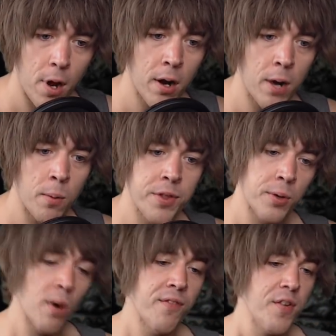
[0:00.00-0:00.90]
All right, with
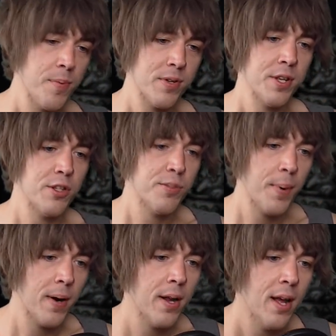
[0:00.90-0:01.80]
ignore 50%
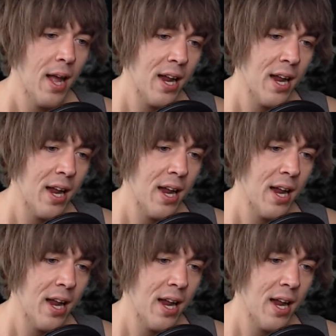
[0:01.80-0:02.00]
spirit